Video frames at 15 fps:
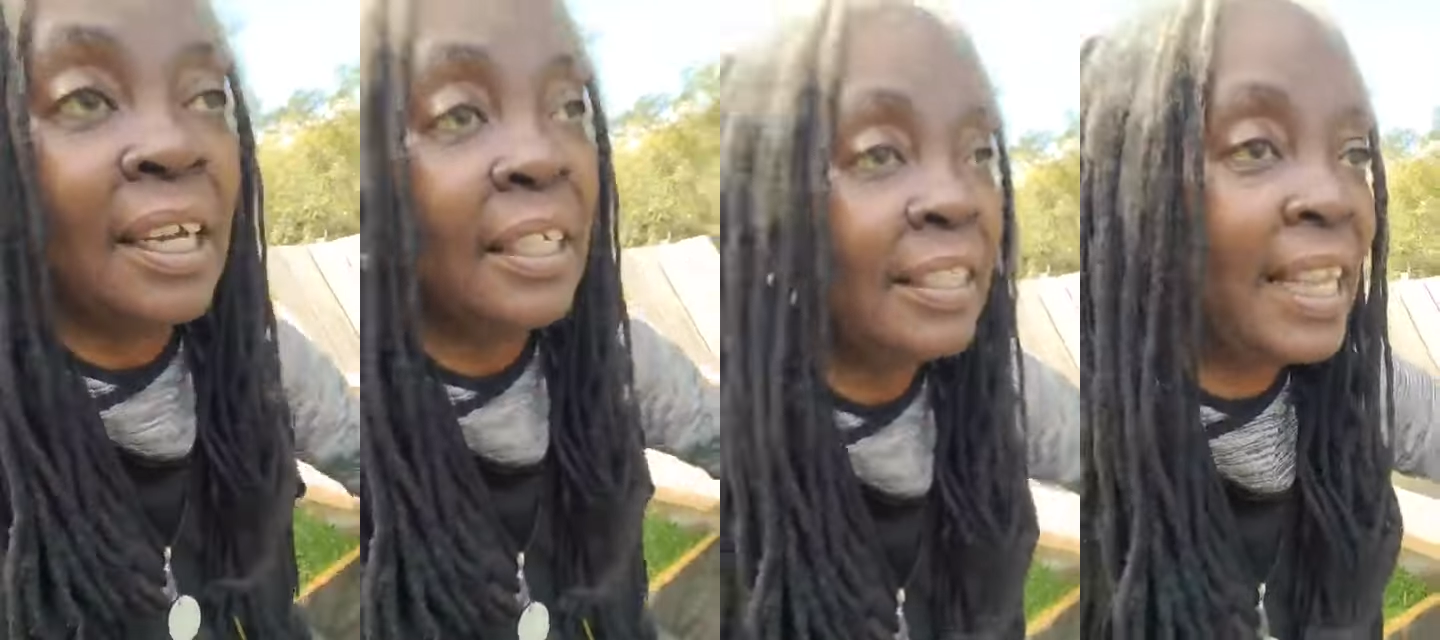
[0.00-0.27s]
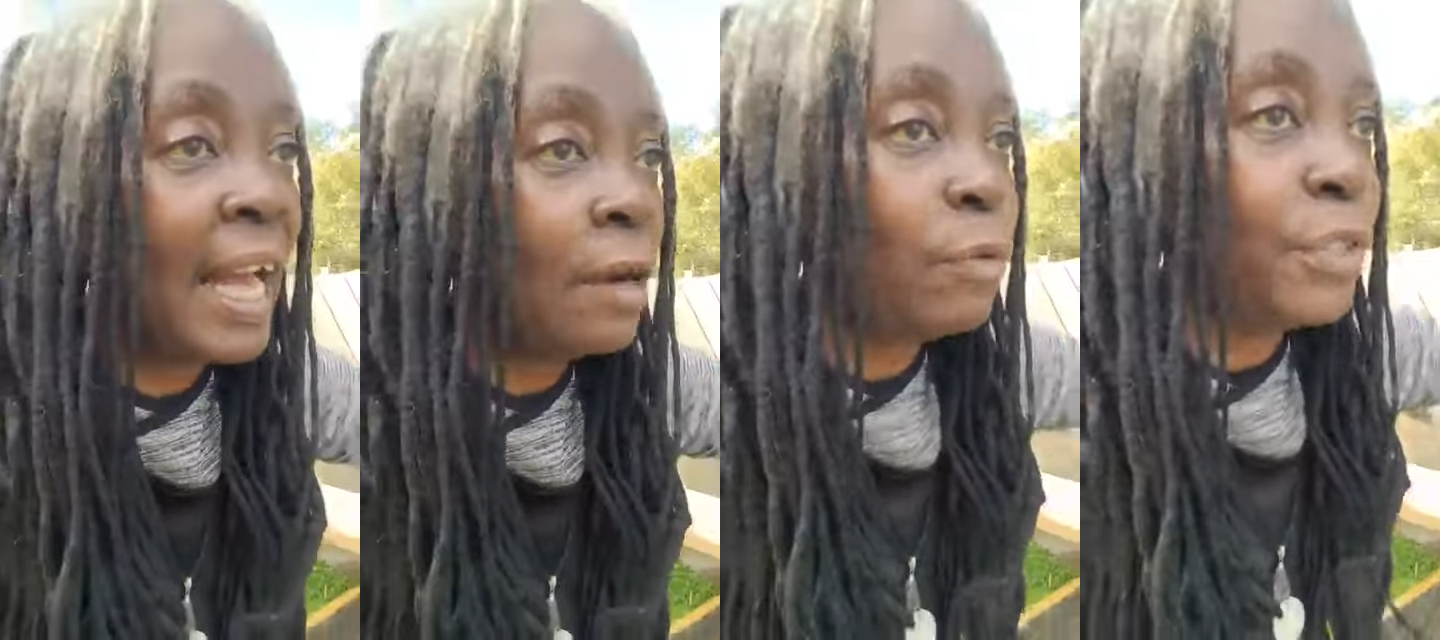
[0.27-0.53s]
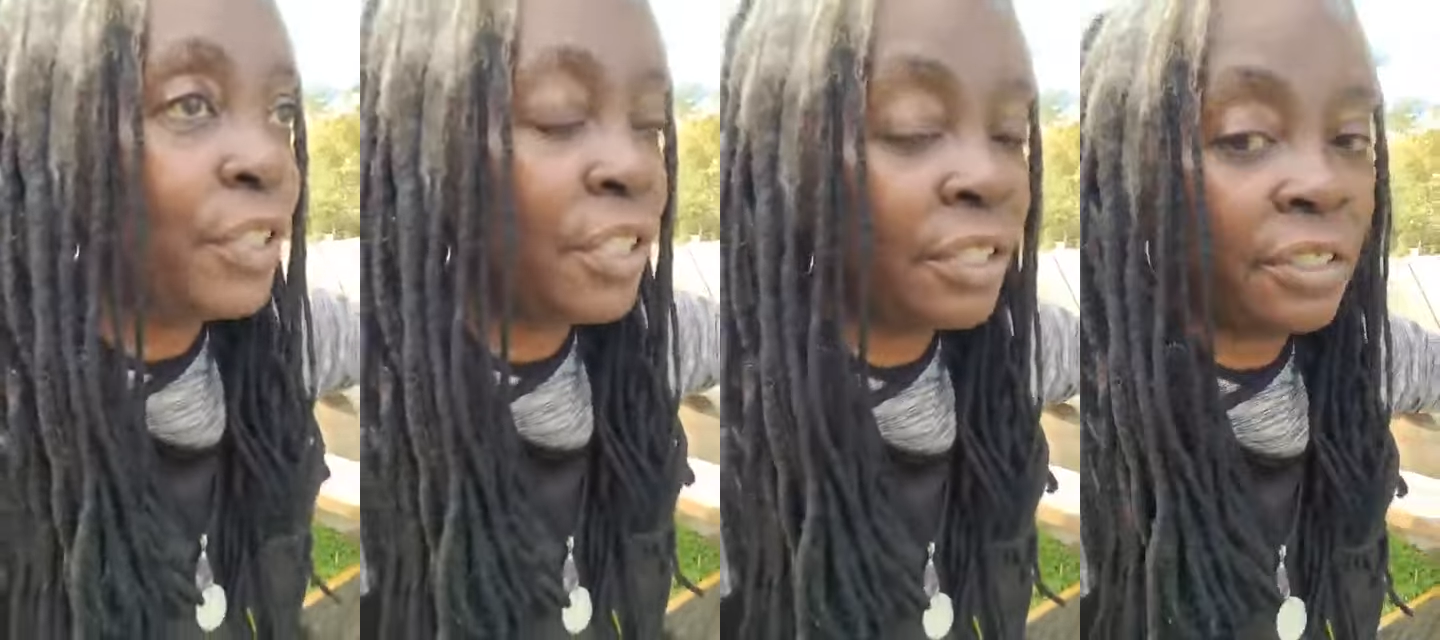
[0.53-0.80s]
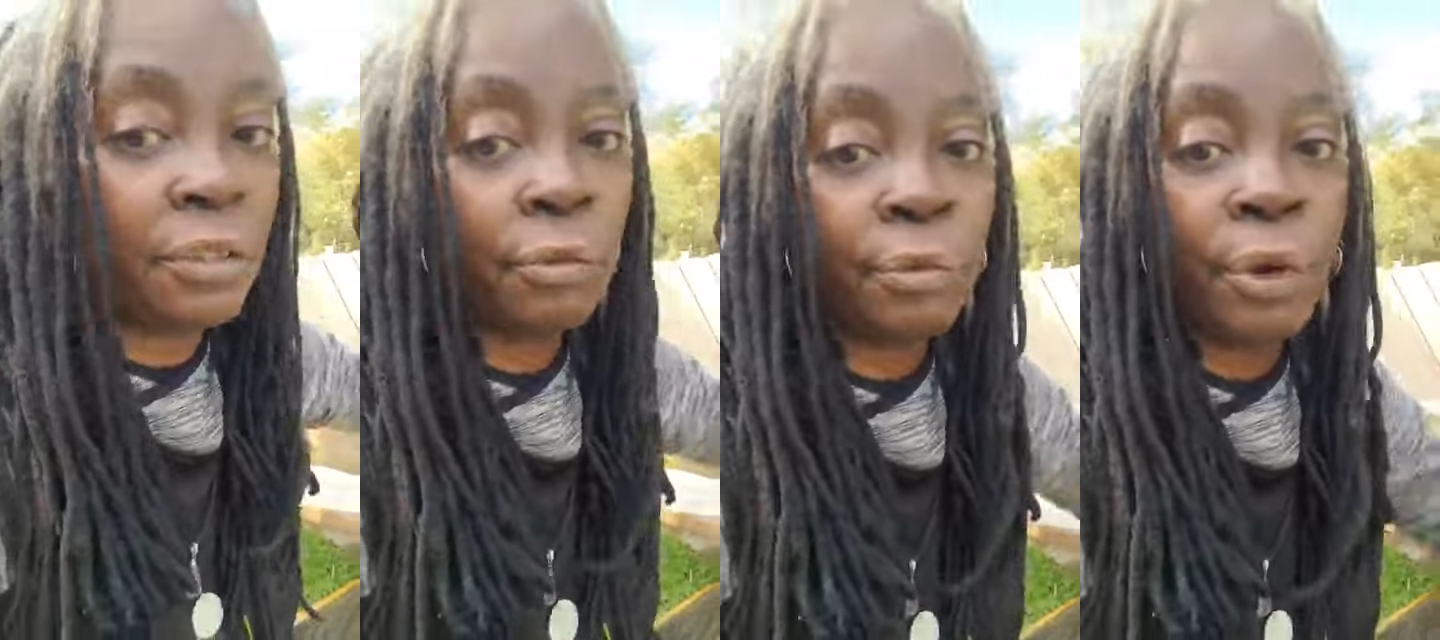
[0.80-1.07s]
that was
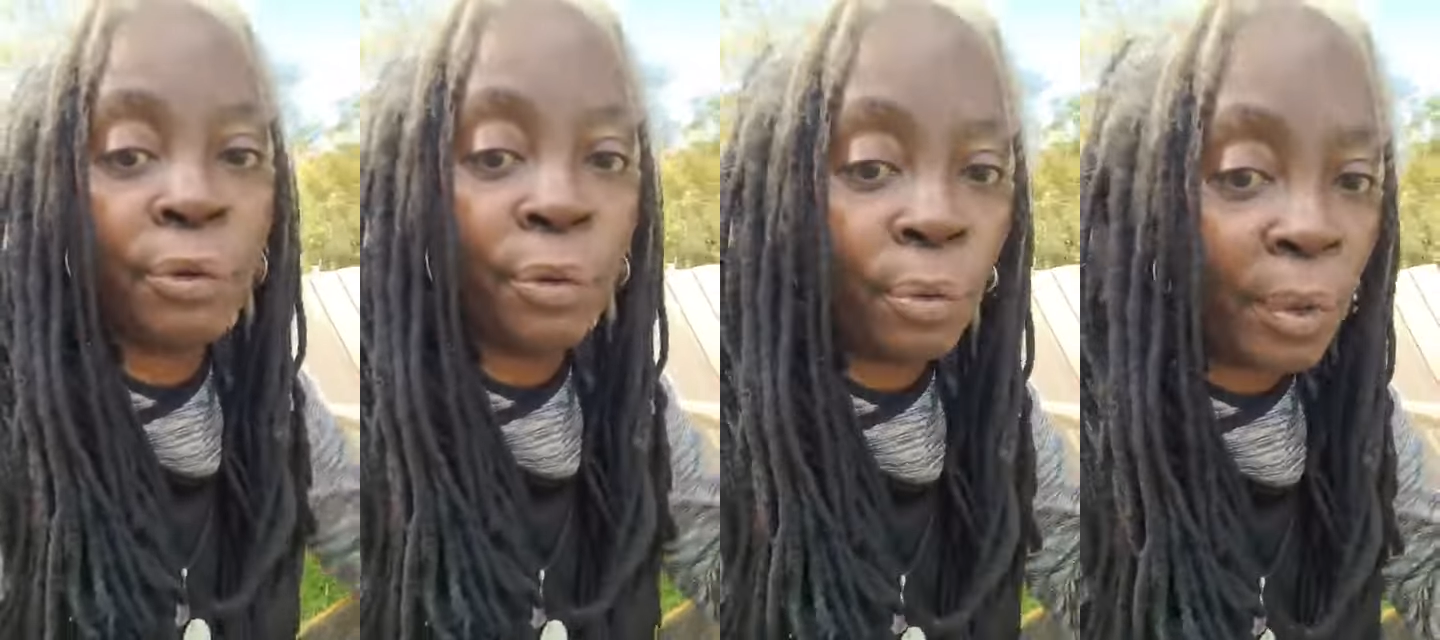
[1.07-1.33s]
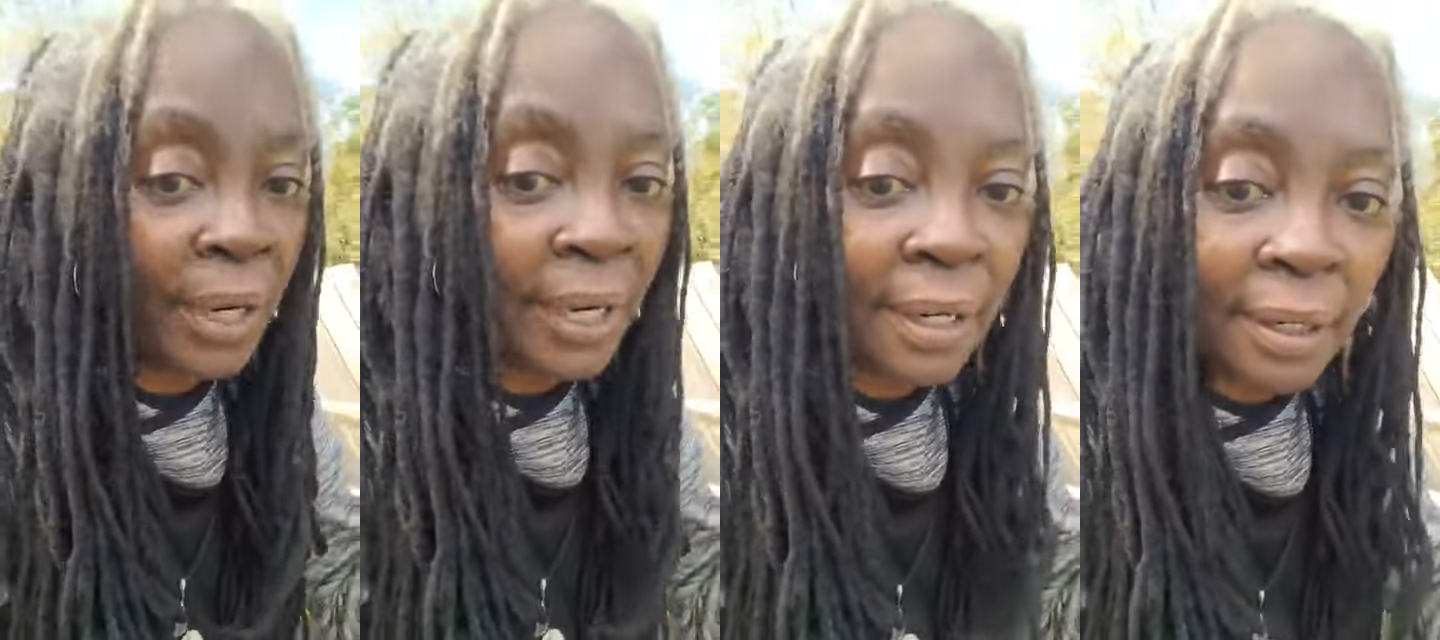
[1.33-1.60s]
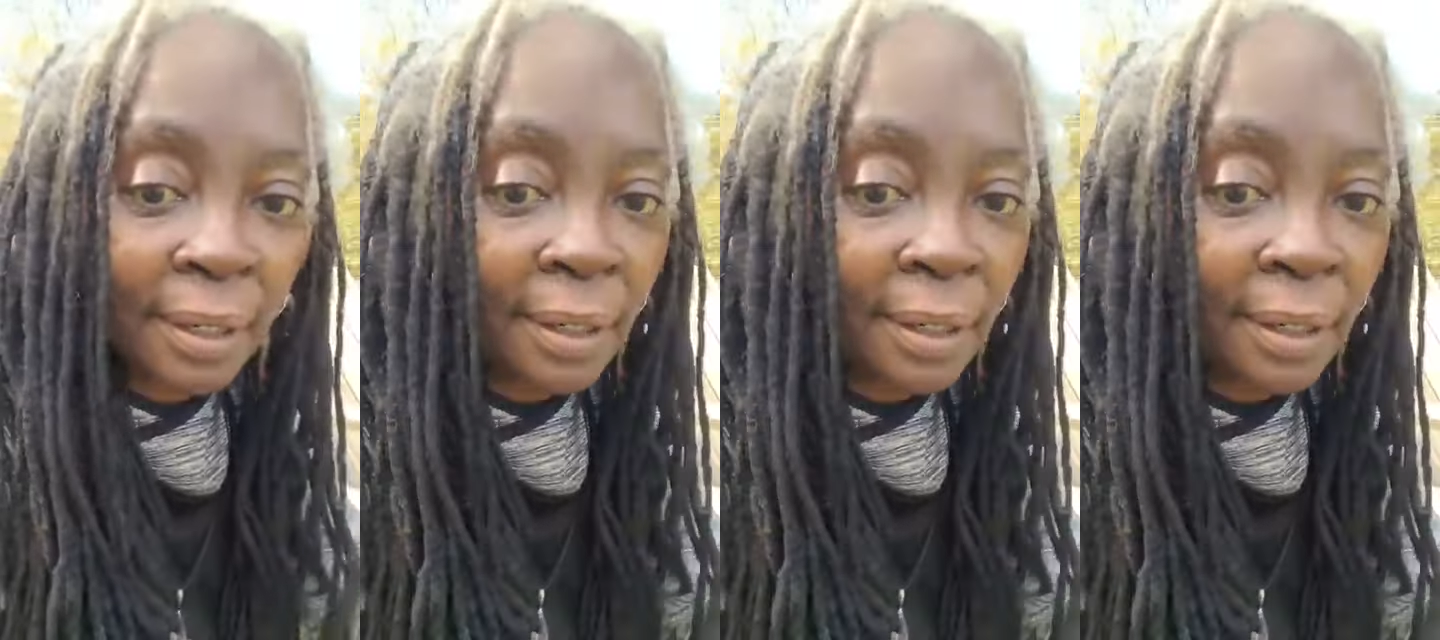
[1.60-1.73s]
just thrown away